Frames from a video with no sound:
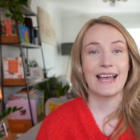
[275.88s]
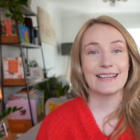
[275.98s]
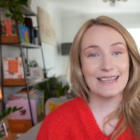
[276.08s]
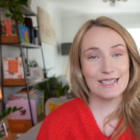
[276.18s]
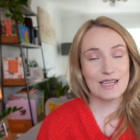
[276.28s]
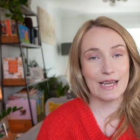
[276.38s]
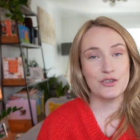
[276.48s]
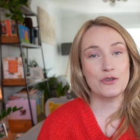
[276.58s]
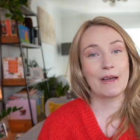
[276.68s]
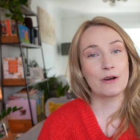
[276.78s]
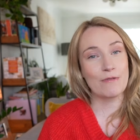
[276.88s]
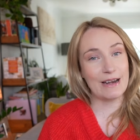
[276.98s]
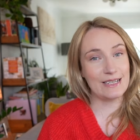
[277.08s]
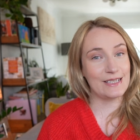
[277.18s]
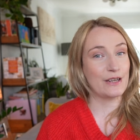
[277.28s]
At this stage, you may
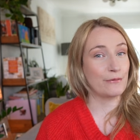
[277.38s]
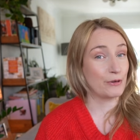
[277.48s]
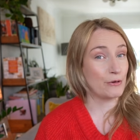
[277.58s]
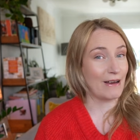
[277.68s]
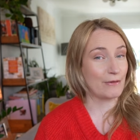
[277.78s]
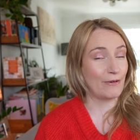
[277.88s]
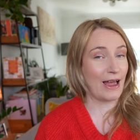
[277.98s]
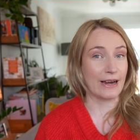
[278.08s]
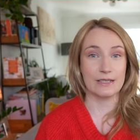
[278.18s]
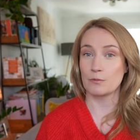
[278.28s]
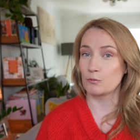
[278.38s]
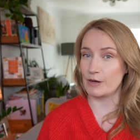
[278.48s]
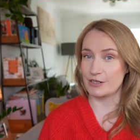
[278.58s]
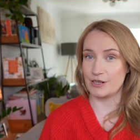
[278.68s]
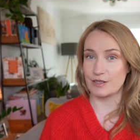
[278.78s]
already see a few red flags,
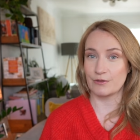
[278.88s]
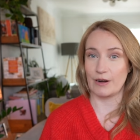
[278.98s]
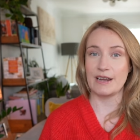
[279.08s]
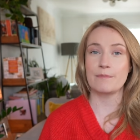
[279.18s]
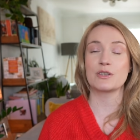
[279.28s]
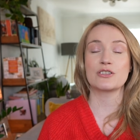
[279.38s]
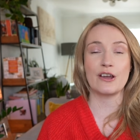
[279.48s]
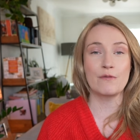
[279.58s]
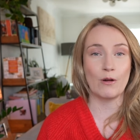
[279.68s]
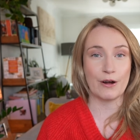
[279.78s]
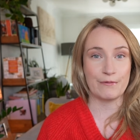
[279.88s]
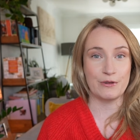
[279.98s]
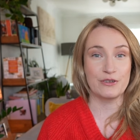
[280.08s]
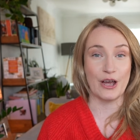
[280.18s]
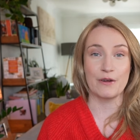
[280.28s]
which is great, but don't worry if
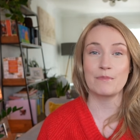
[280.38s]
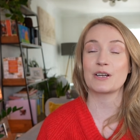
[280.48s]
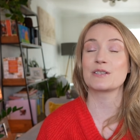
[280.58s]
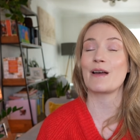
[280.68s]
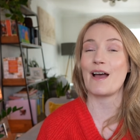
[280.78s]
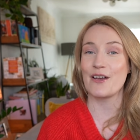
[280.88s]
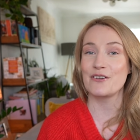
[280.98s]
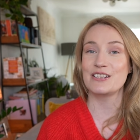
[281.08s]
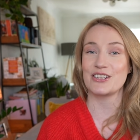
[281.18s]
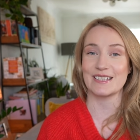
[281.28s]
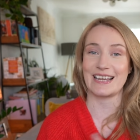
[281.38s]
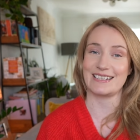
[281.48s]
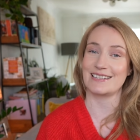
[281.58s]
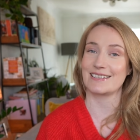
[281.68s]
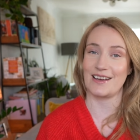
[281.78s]
you don't because we're only just
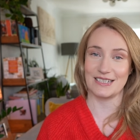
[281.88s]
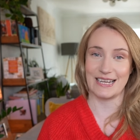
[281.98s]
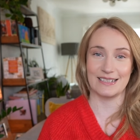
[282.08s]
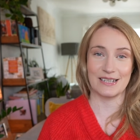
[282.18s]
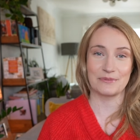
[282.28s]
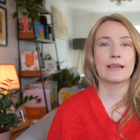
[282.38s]
getting started.